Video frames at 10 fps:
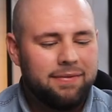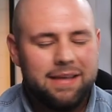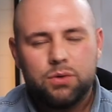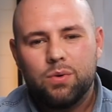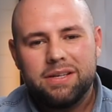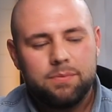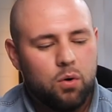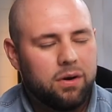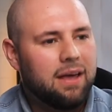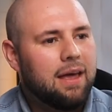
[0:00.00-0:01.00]
This one is
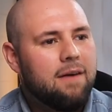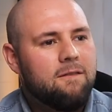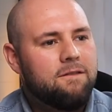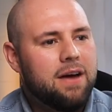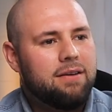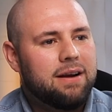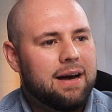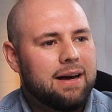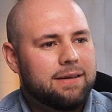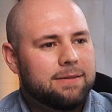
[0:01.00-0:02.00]
smoking very
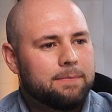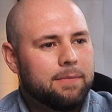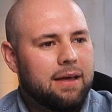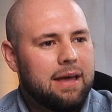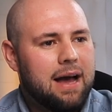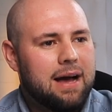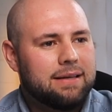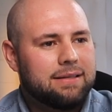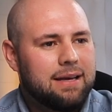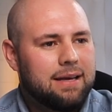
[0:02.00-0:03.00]
nice. It has